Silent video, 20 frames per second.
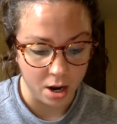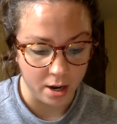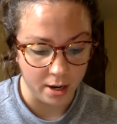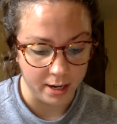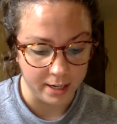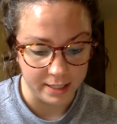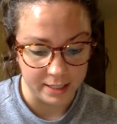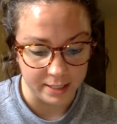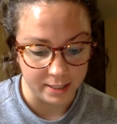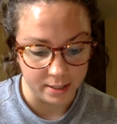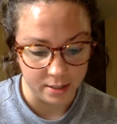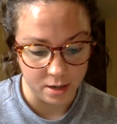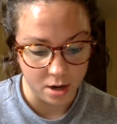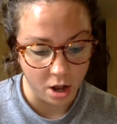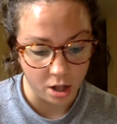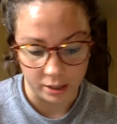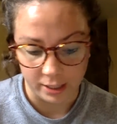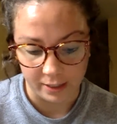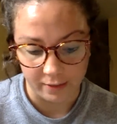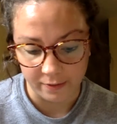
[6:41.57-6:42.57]
it's
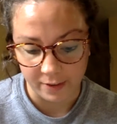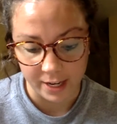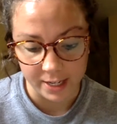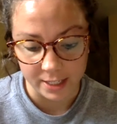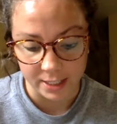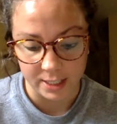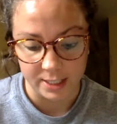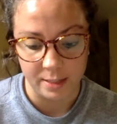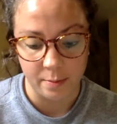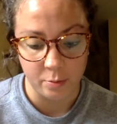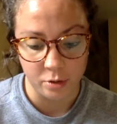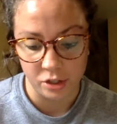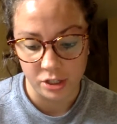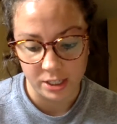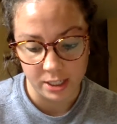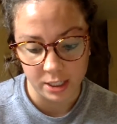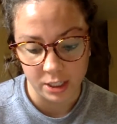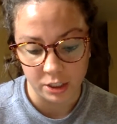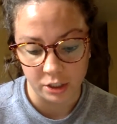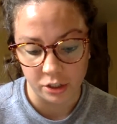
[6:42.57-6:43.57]
not like vandalism or
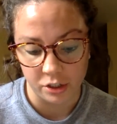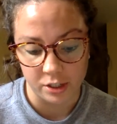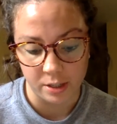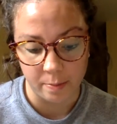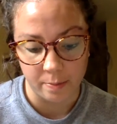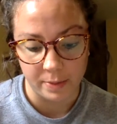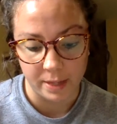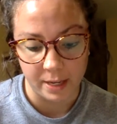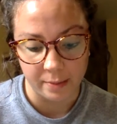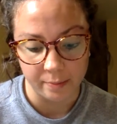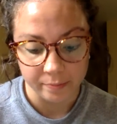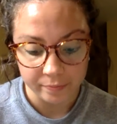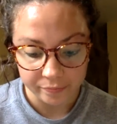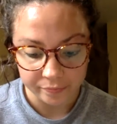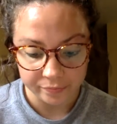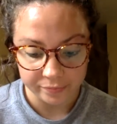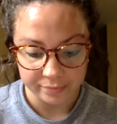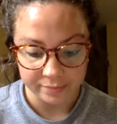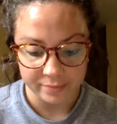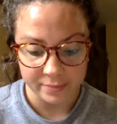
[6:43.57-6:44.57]
stealing or something.
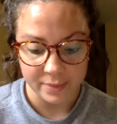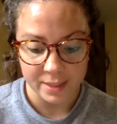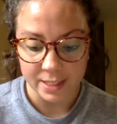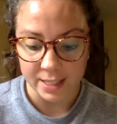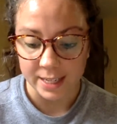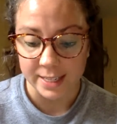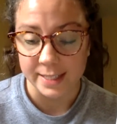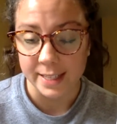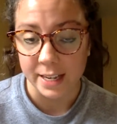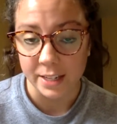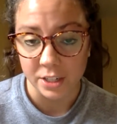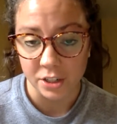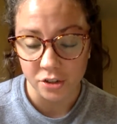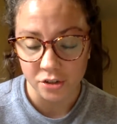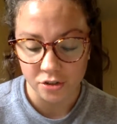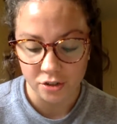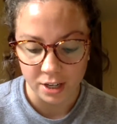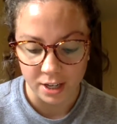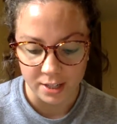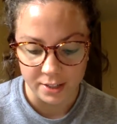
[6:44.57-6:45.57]
His sentence
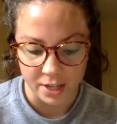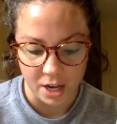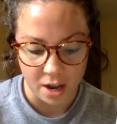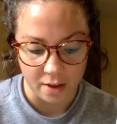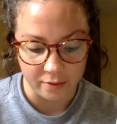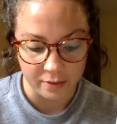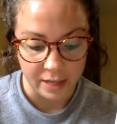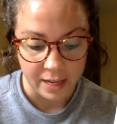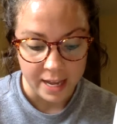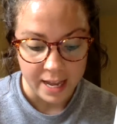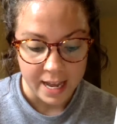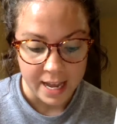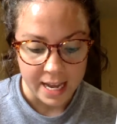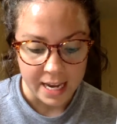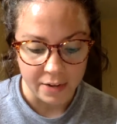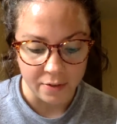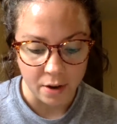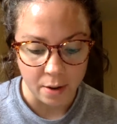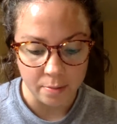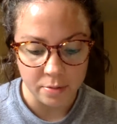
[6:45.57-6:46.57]
trailed off.
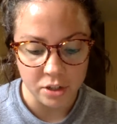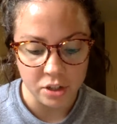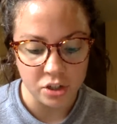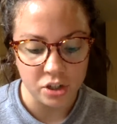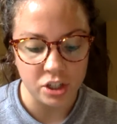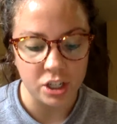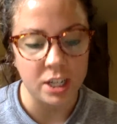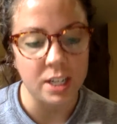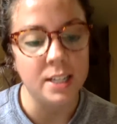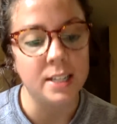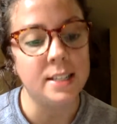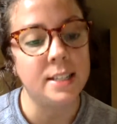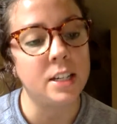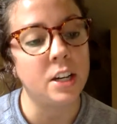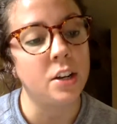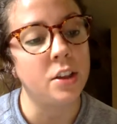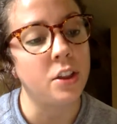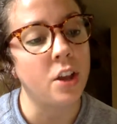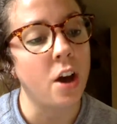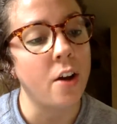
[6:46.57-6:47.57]
He rubbed his chin and
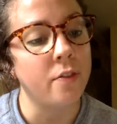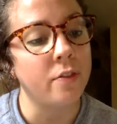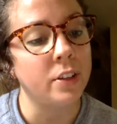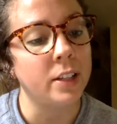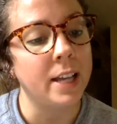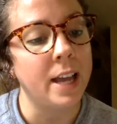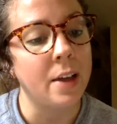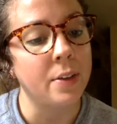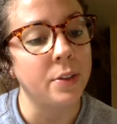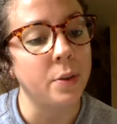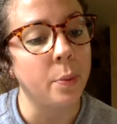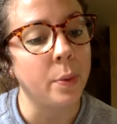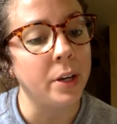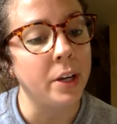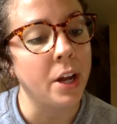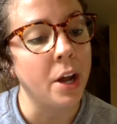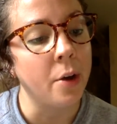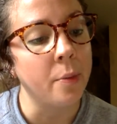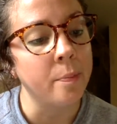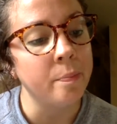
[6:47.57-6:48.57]
stared thoughtfully out the
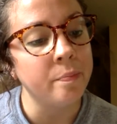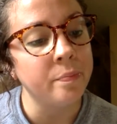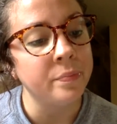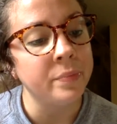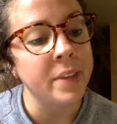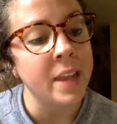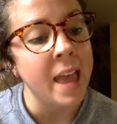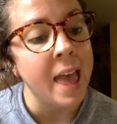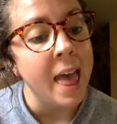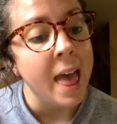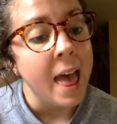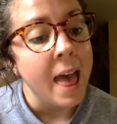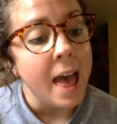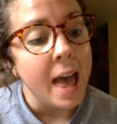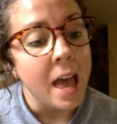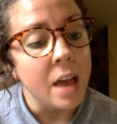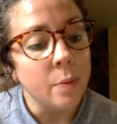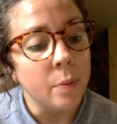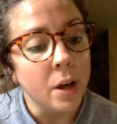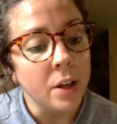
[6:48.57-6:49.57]
window.
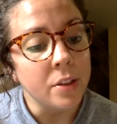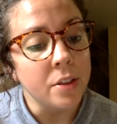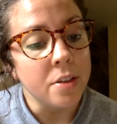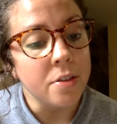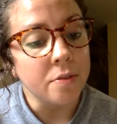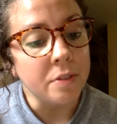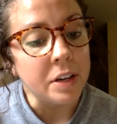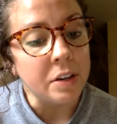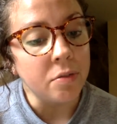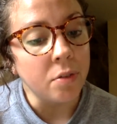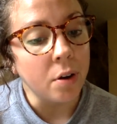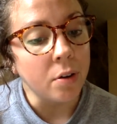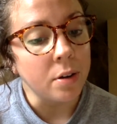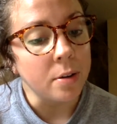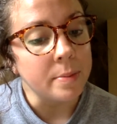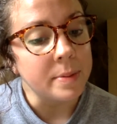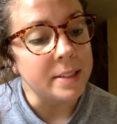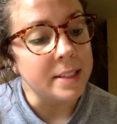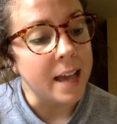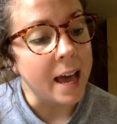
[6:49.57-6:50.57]
And while the three
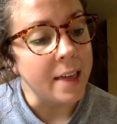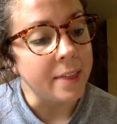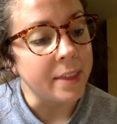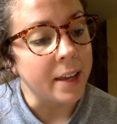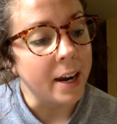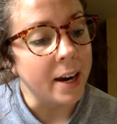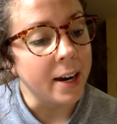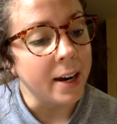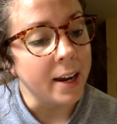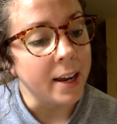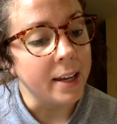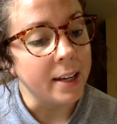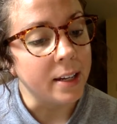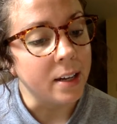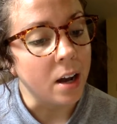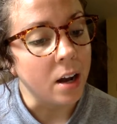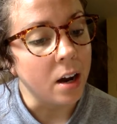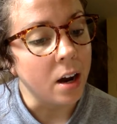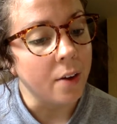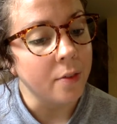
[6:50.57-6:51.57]
grown-ups sat there in an
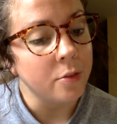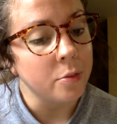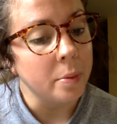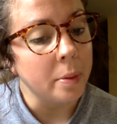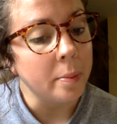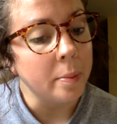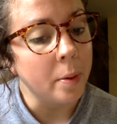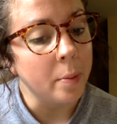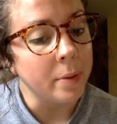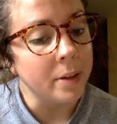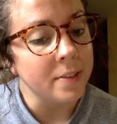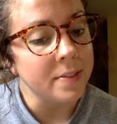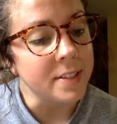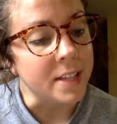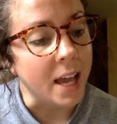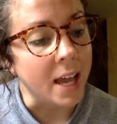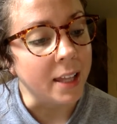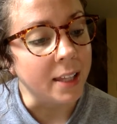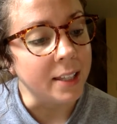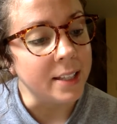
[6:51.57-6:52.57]
uncomfortable moment of
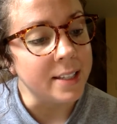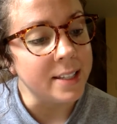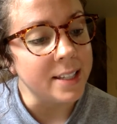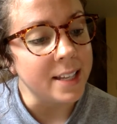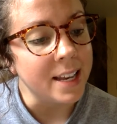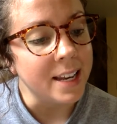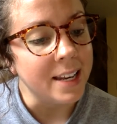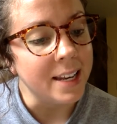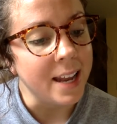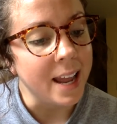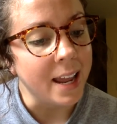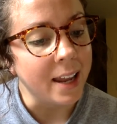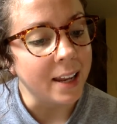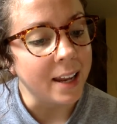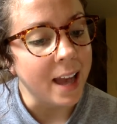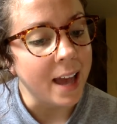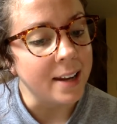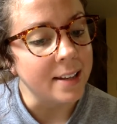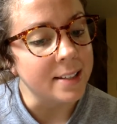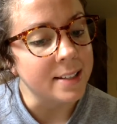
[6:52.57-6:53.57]
silence, Nick
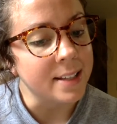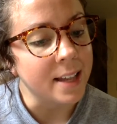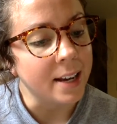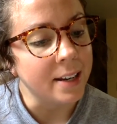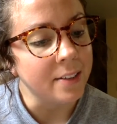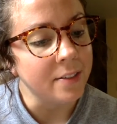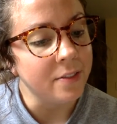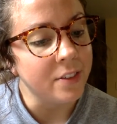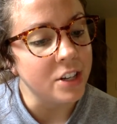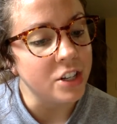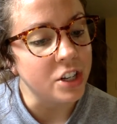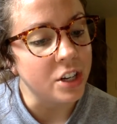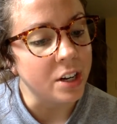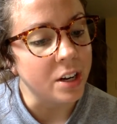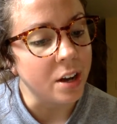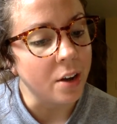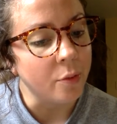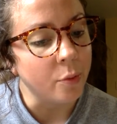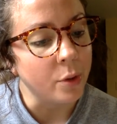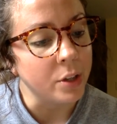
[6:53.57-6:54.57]
had a sudden vision
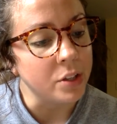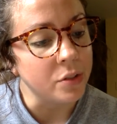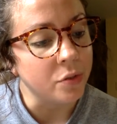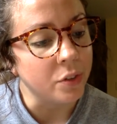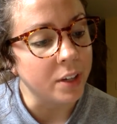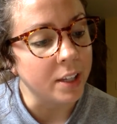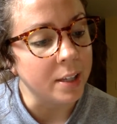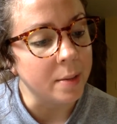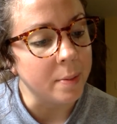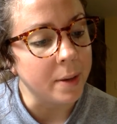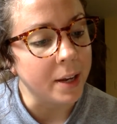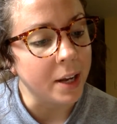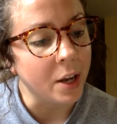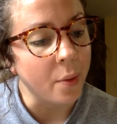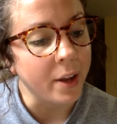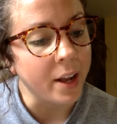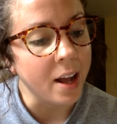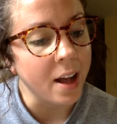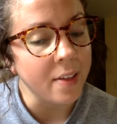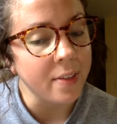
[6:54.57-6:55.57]
of what's really been
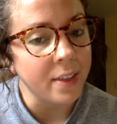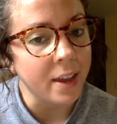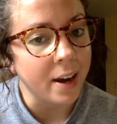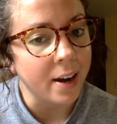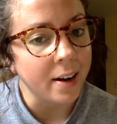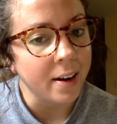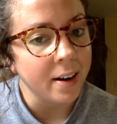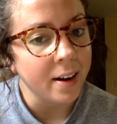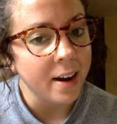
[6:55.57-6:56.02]
going on there.